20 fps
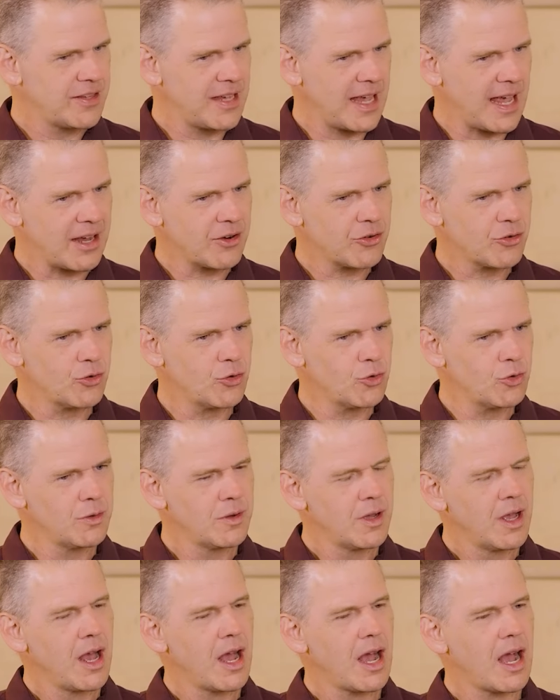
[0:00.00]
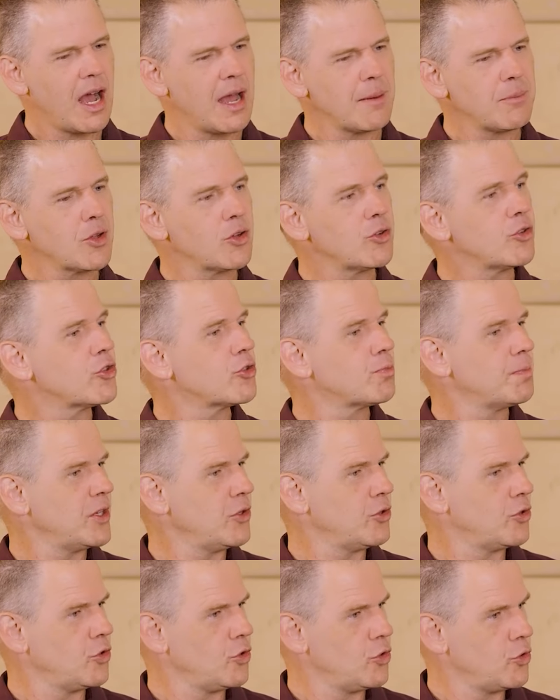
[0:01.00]
There's the actual, I'm going to
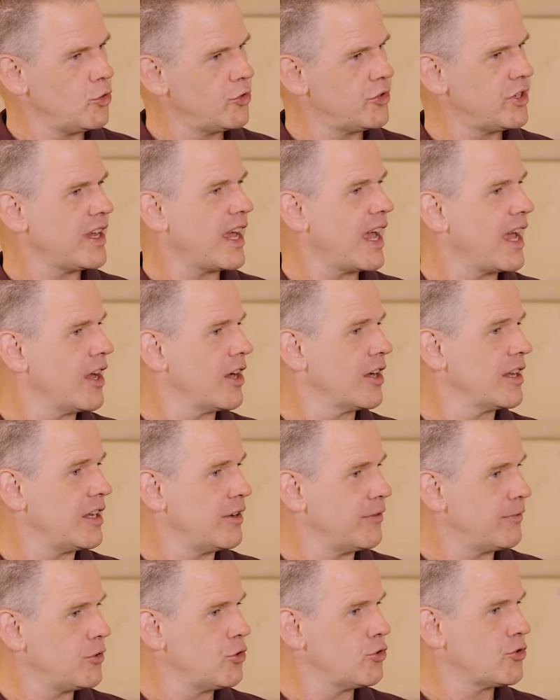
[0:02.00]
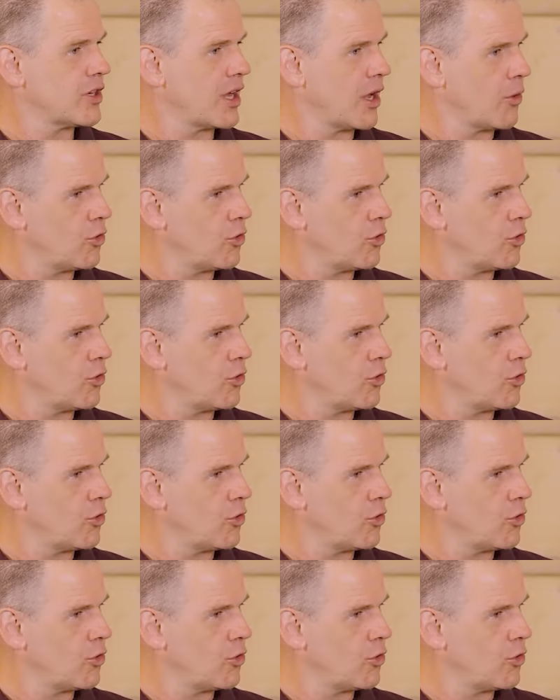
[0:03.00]
be using AI in future.